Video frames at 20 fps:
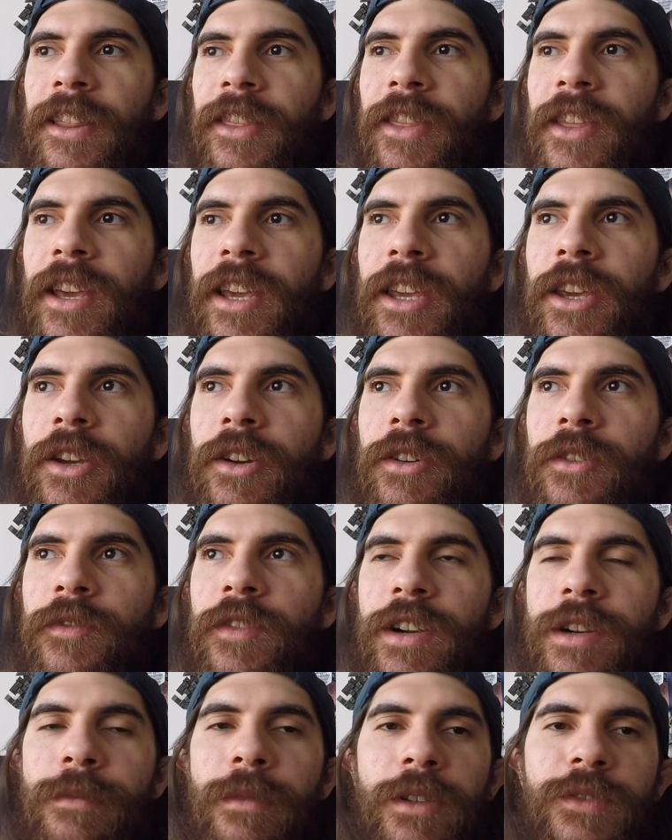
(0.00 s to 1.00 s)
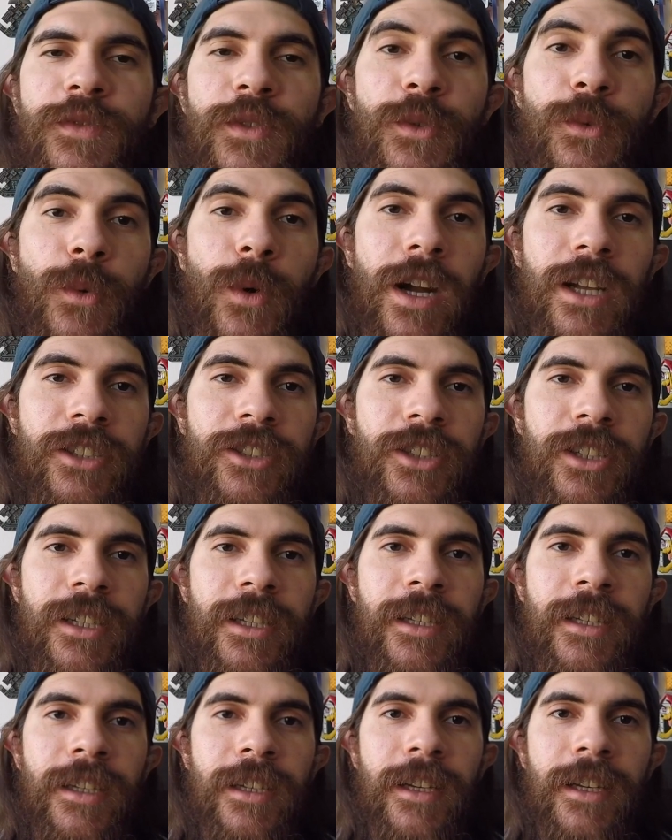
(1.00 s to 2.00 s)
Thank you very much for
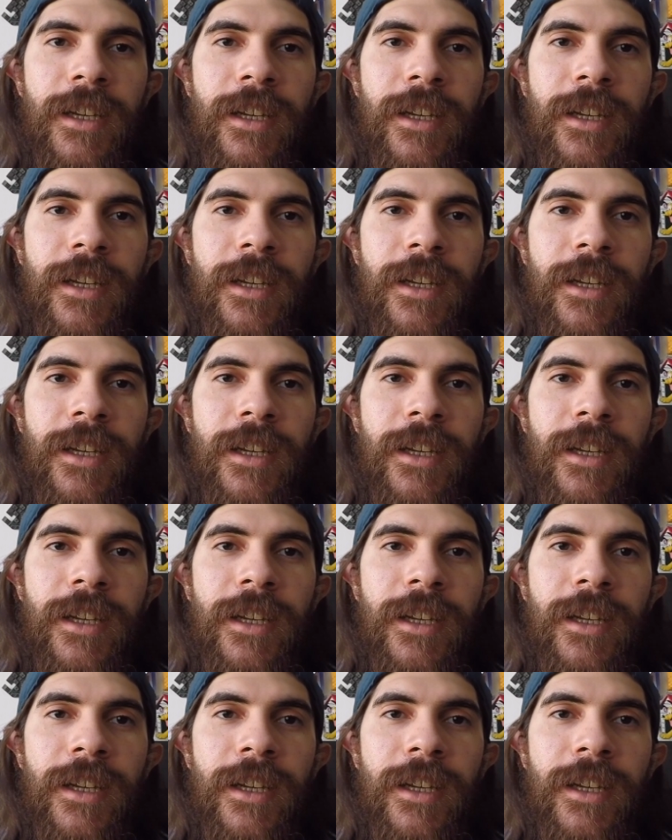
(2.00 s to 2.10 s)
watching.